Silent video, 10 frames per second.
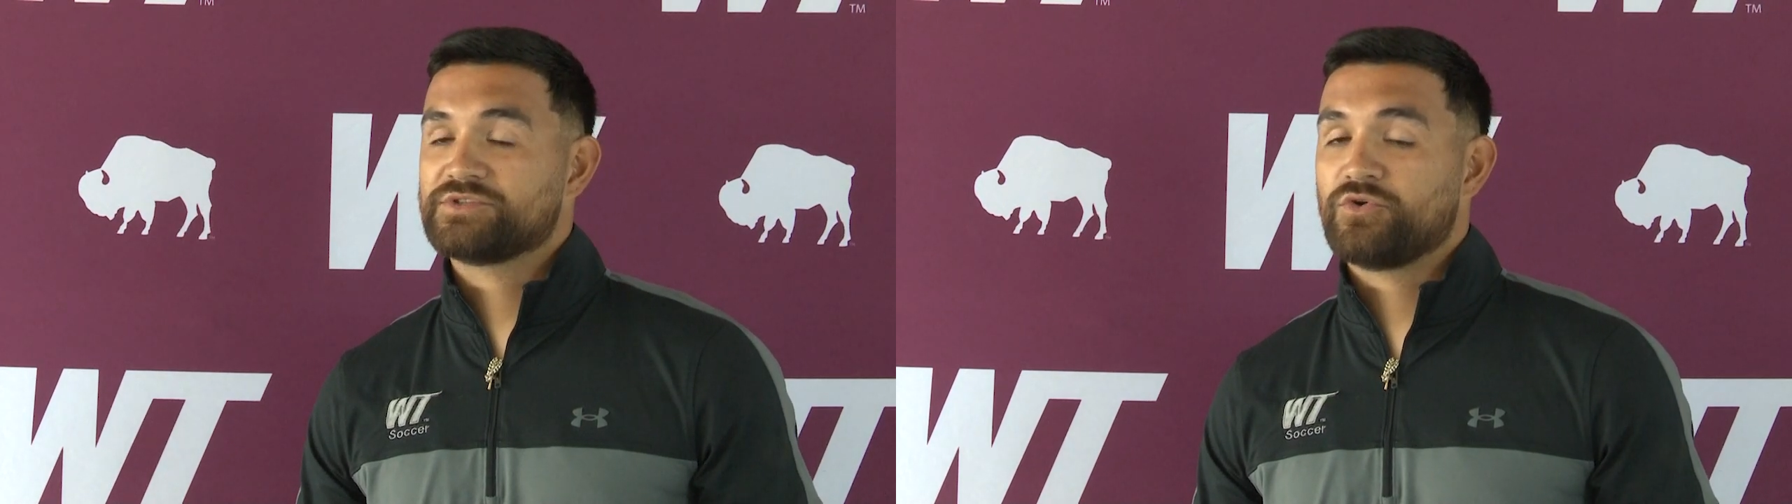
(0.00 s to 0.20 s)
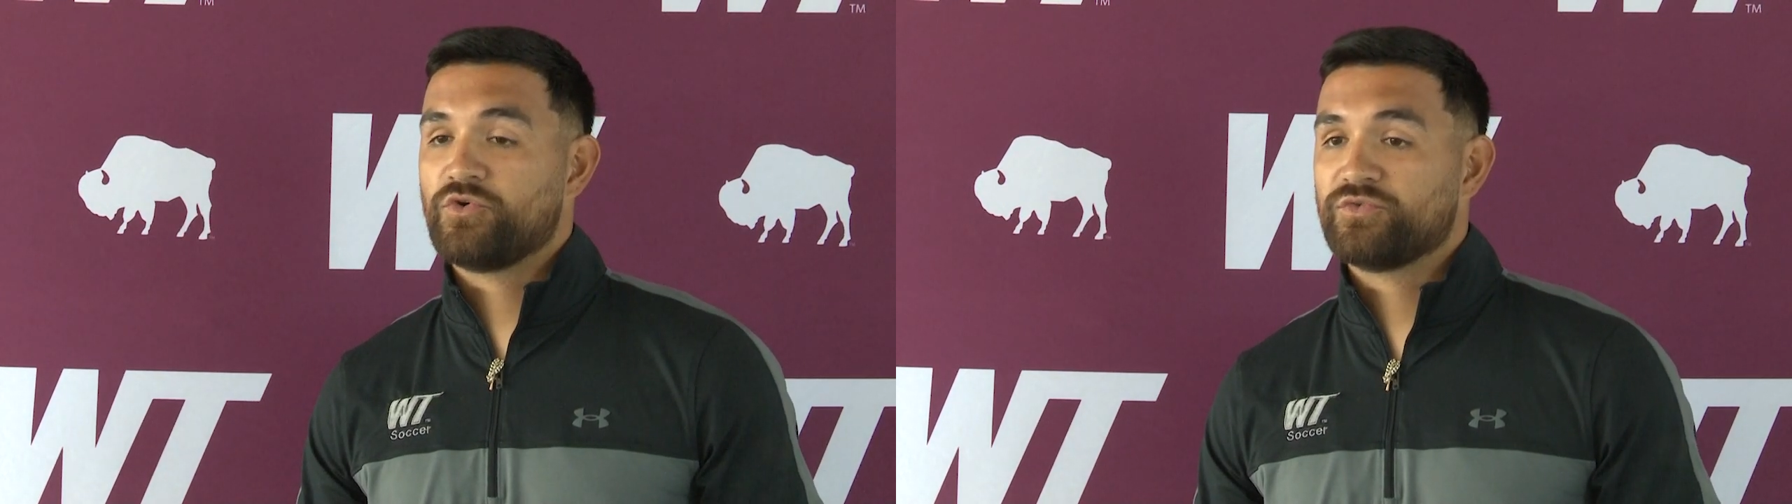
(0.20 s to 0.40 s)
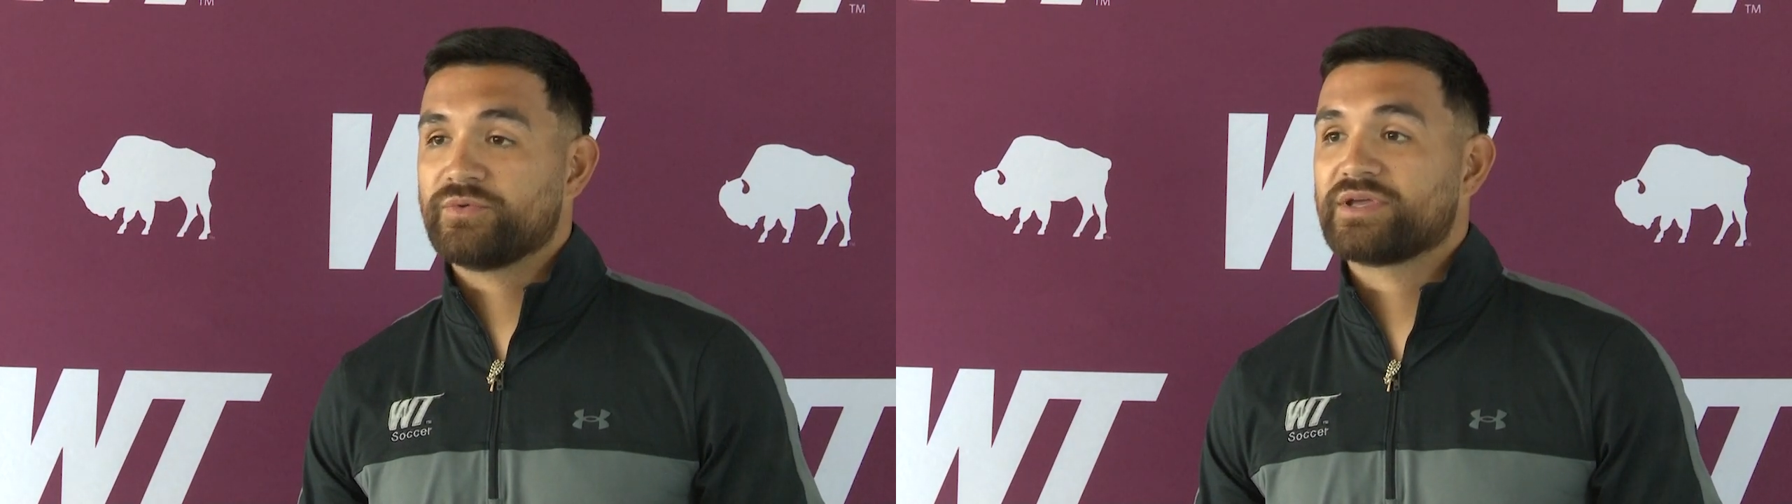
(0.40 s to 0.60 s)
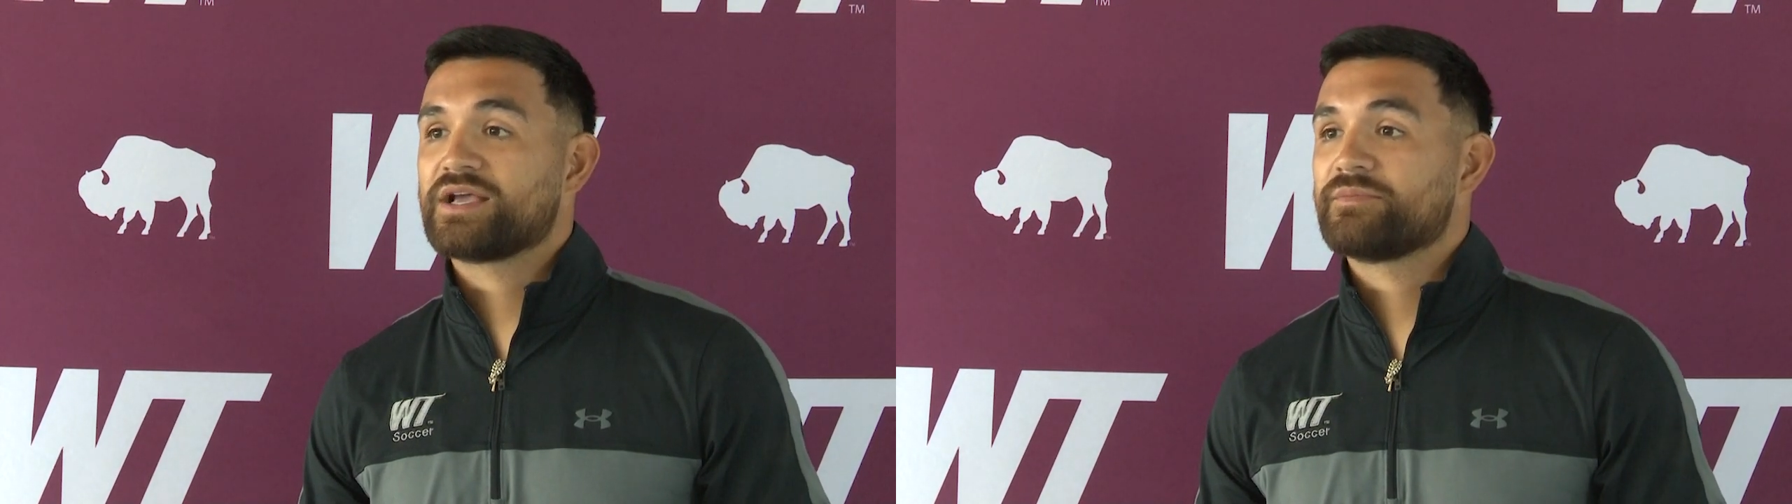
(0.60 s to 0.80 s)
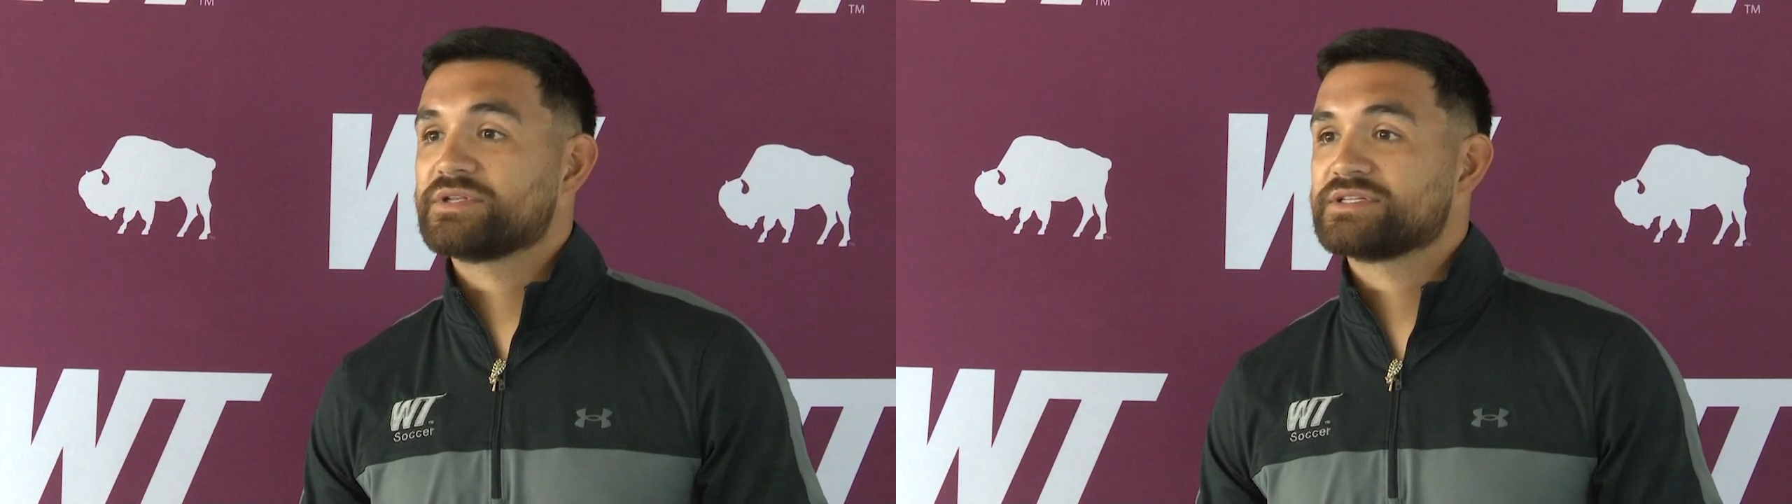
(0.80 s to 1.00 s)
So hopefully we can
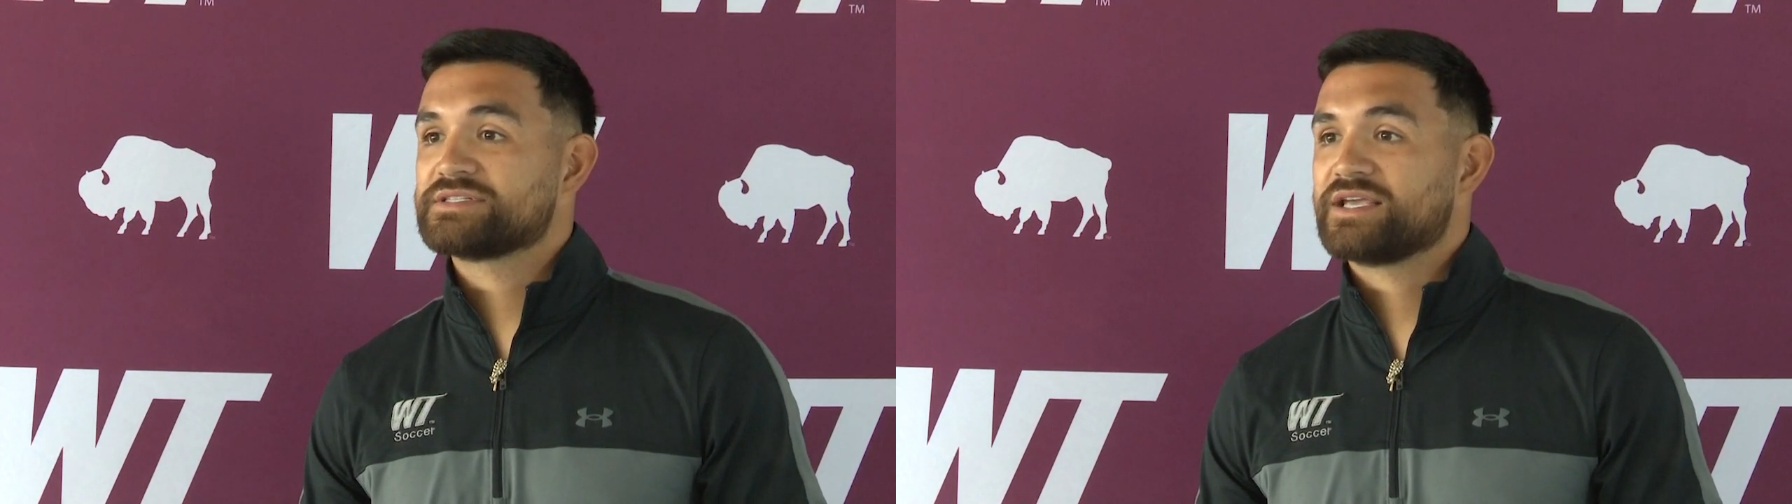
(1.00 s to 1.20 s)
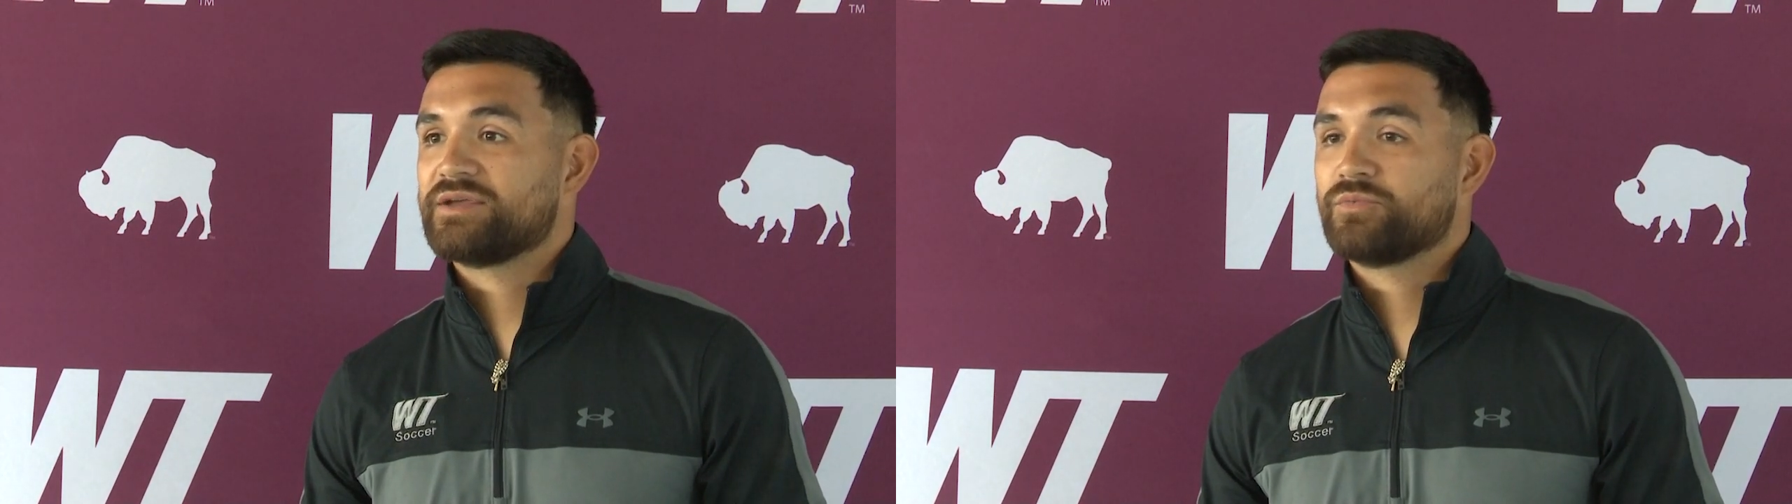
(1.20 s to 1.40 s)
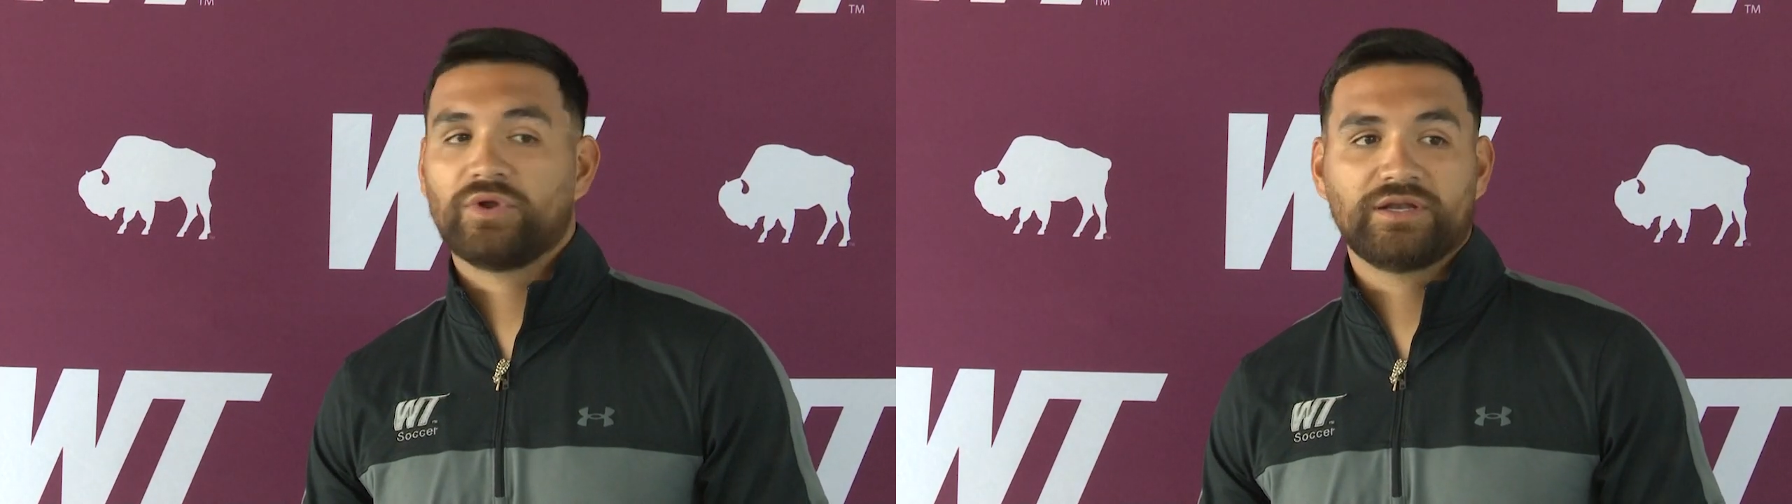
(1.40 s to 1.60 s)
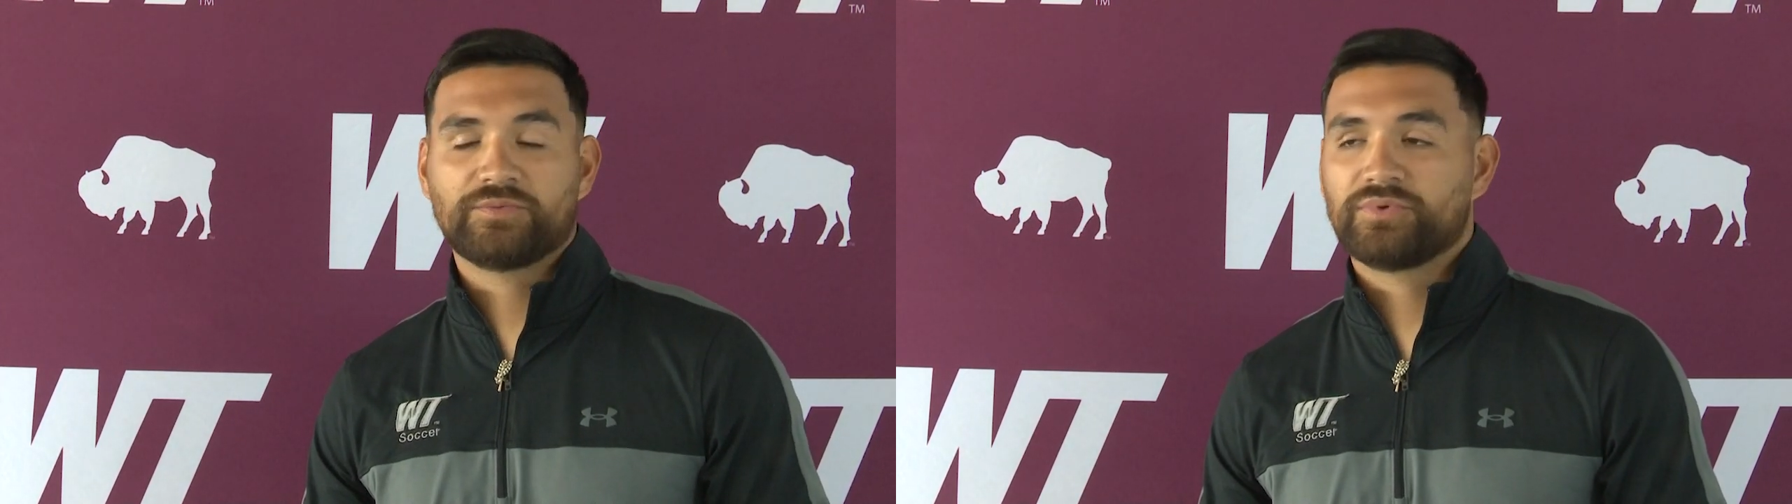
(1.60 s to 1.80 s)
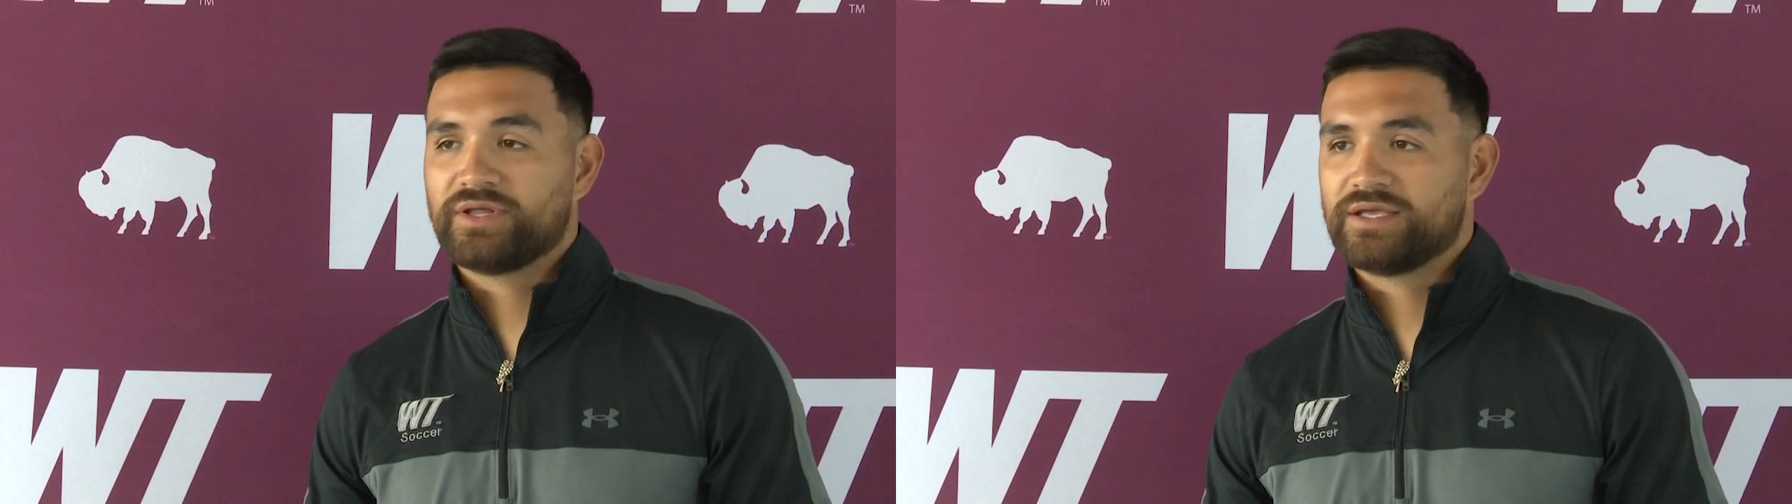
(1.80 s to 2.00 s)
come into this game ready
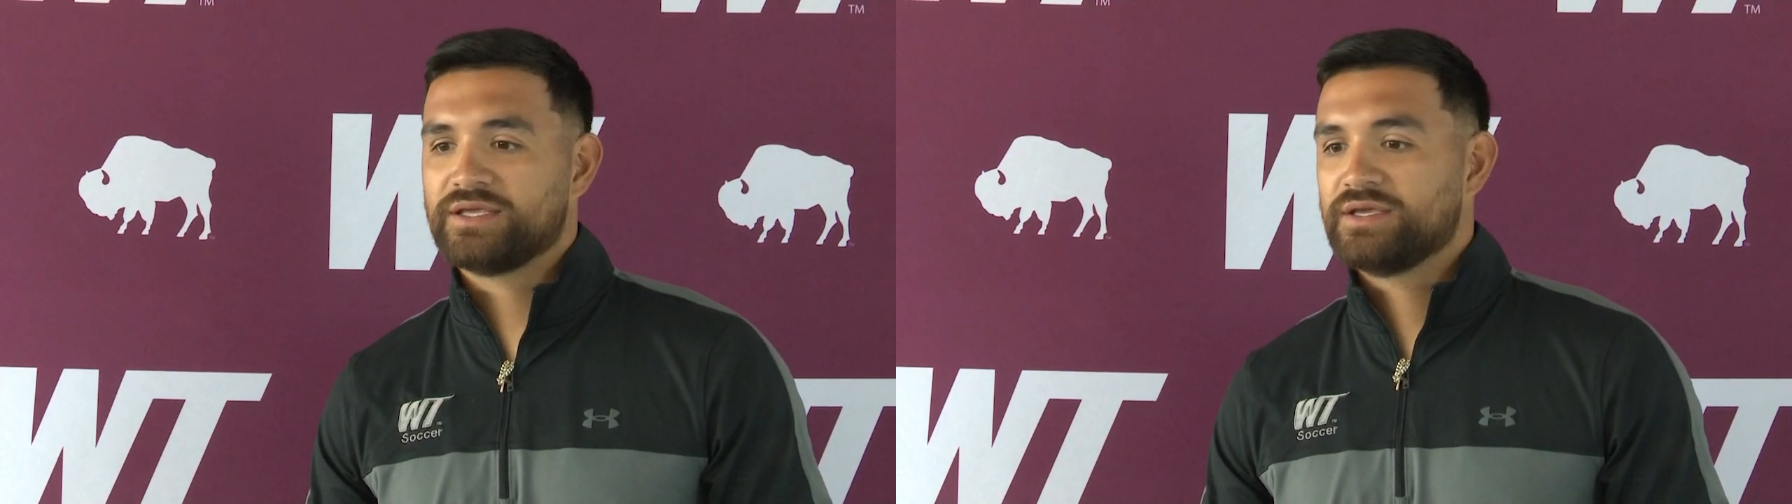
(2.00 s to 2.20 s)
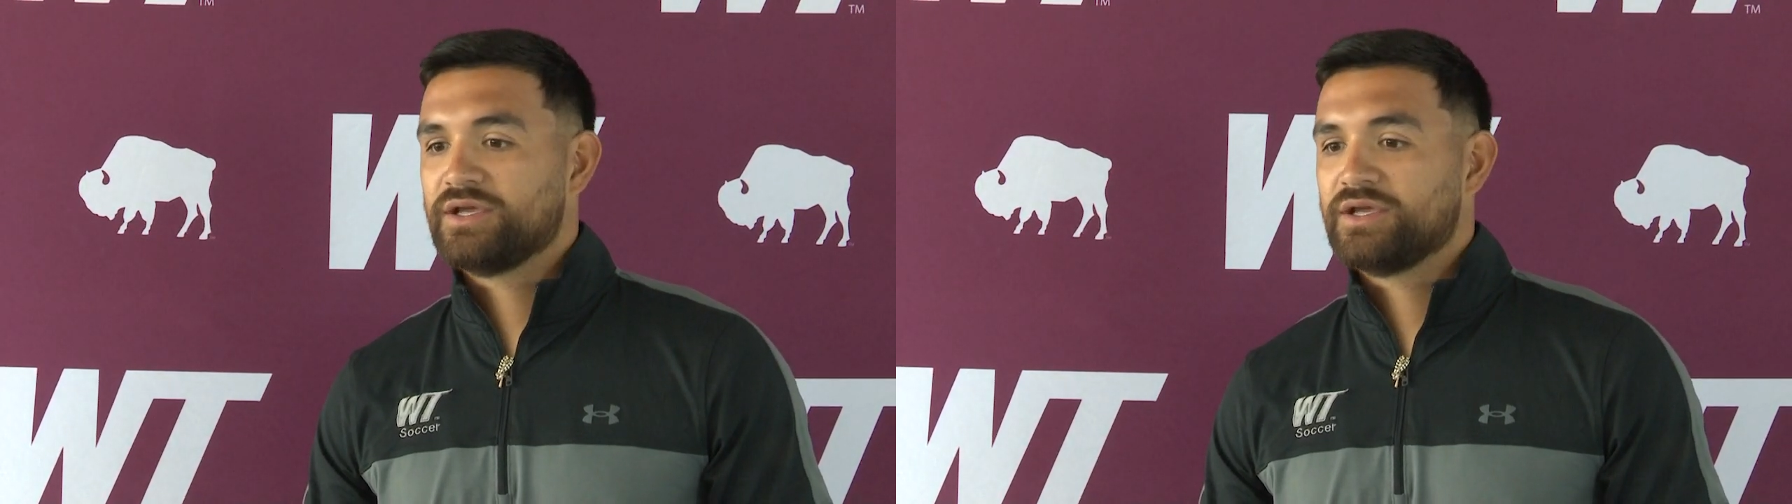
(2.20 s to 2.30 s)
to play,